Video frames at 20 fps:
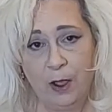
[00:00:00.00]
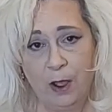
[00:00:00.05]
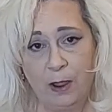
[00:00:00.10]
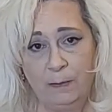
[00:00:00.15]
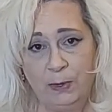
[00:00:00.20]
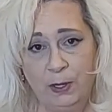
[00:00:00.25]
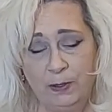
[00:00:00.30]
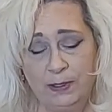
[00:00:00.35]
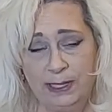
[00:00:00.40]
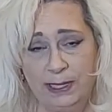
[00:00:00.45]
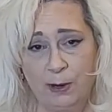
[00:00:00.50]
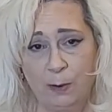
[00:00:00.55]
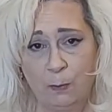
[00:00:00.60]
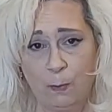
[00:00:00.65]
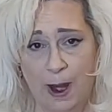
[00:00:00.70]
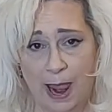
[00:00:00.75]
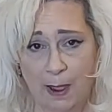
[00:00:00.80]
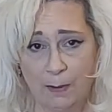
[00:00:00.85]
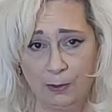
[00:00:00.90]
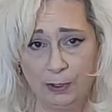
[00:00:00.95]
I'm using a
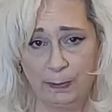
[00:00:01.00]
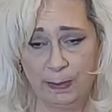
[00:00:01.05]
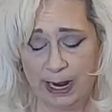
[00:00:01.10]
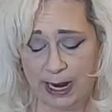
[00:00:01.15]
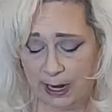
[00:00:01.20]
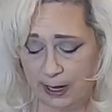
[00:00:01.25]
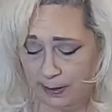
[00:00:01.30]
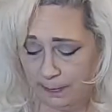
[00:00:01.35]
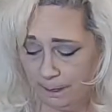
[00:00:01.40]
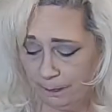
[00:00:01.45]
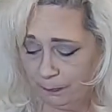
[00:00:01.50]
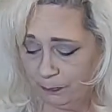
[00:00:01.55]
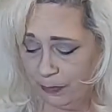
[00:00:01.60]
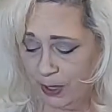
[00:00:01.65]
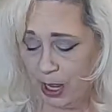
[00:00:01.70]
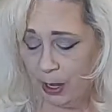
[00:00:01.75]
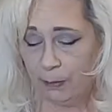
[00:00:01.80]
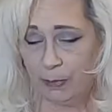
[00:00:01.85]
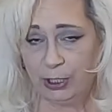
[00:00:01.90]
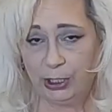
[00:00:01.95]
round pan,
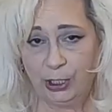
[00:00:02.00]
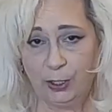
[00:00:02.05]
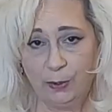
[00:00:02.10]
but